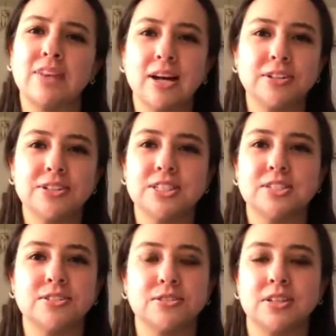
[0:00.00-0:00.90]

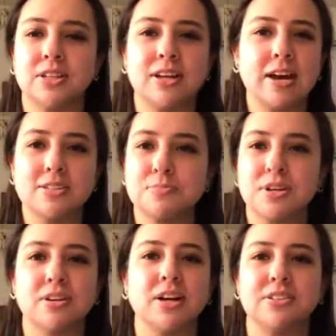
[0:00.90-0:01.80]
allergies or like asthma
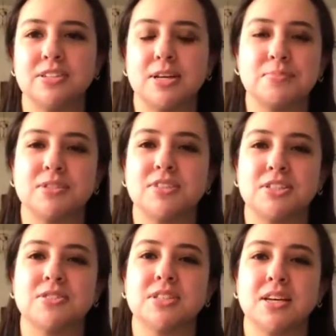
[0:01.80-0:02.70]
or other types of
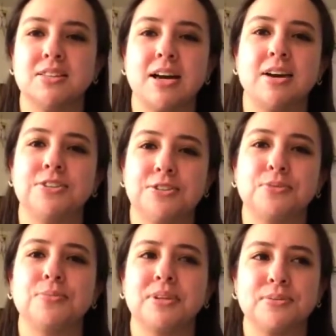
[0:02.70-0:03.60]
issues like that too.
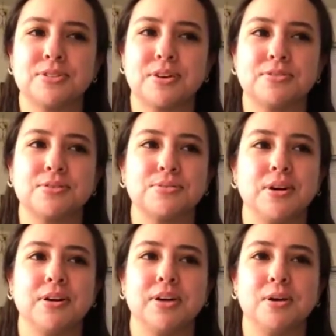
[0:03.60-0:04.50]
But it was also
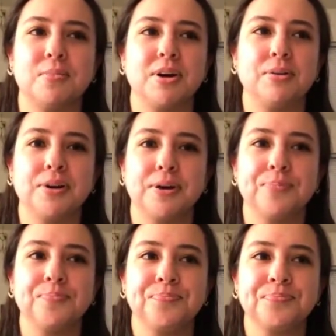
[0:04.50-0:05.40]
talking about
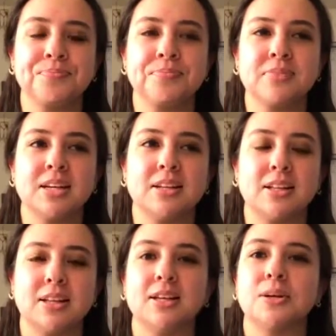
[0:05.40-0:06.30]

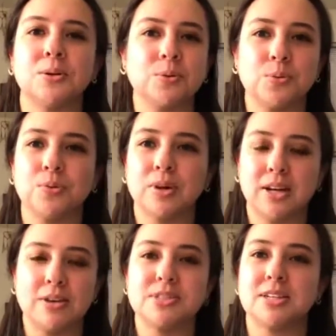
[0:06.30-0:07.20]
like in
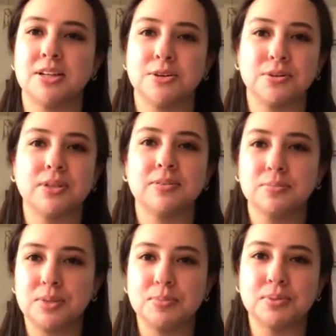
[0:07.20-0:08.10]
workouts, and I know that
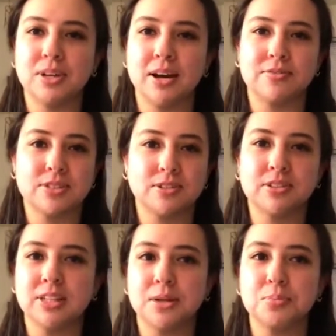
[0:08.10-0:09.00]
people have
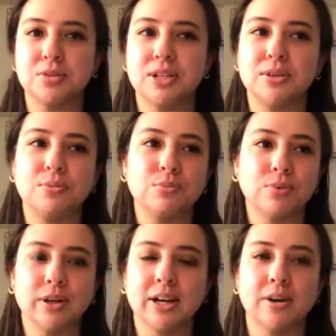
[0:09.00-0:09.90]
certain like
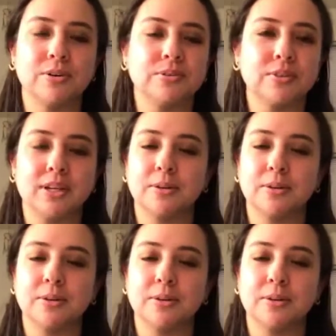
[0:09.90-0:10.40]
pre-workout